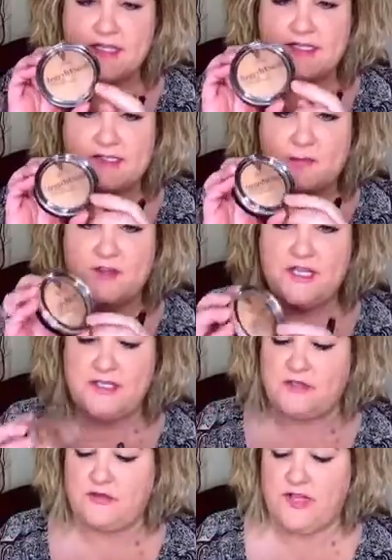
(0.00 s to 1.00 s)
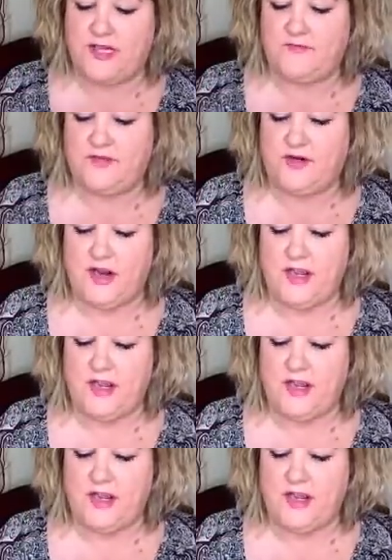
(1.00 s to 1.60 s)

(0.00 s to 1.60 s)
This is what they look like if they're